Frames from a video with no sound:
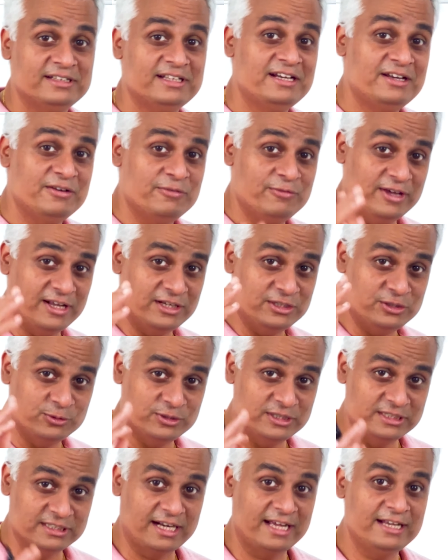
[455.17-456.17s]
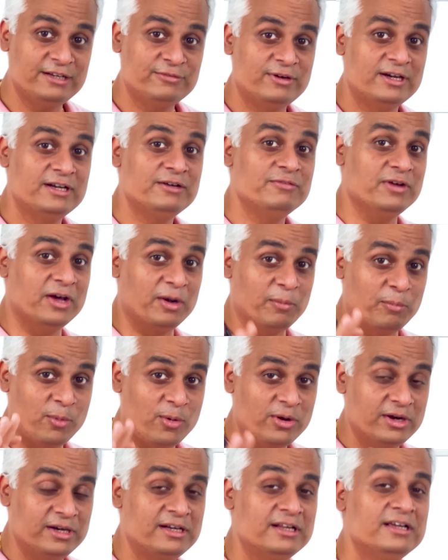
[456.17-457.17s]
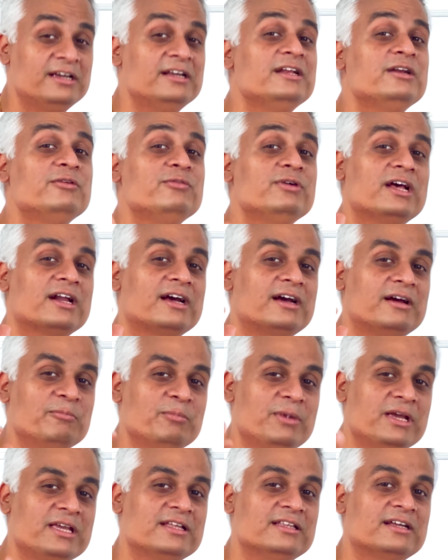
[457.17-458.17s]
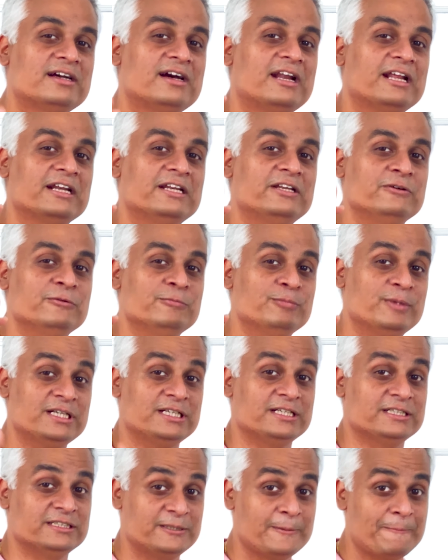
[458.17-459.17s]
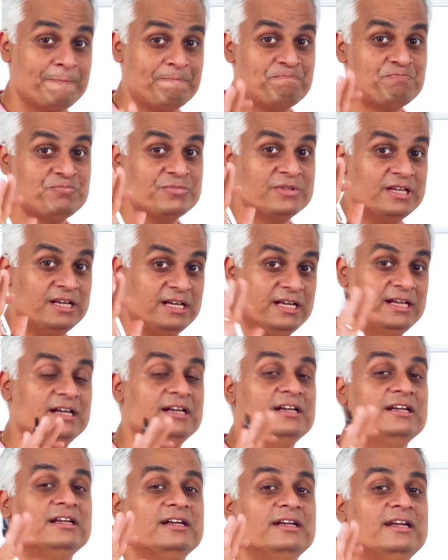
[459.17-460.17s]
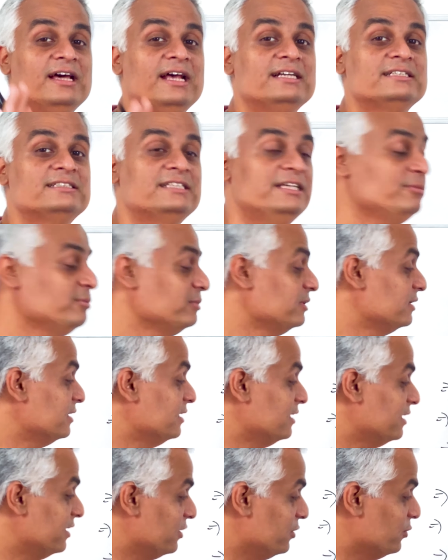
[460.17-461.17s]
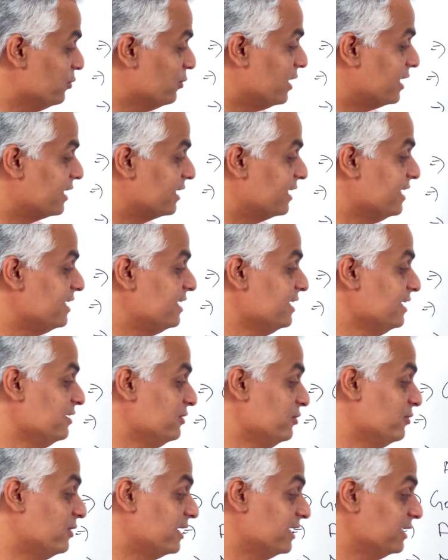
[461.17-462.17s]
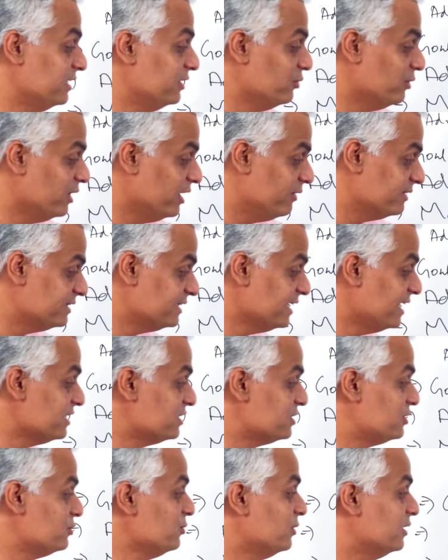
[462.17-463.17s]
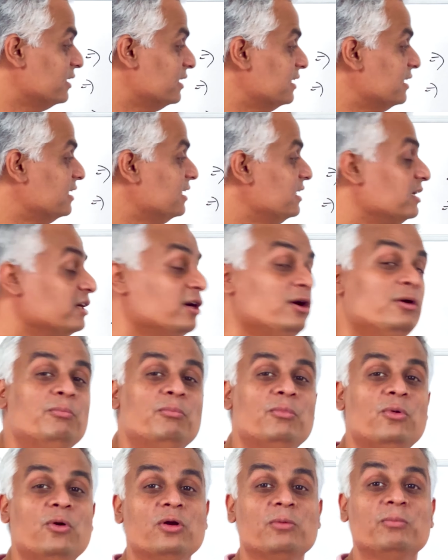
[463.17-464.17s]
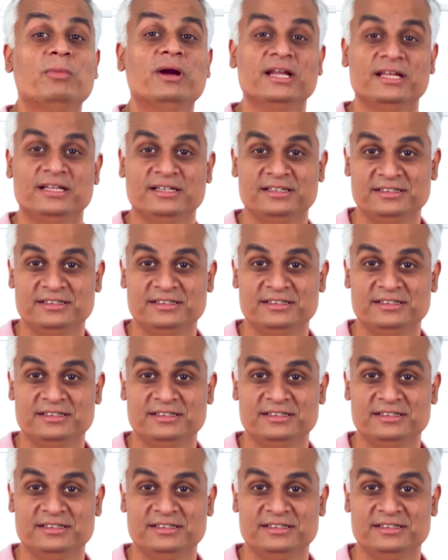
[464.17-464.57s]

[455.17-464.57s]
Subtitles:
that we are choosing the right fund, we are monitoring it, and we are making the corrective measures. In that scheme, you have a chance to earn more money.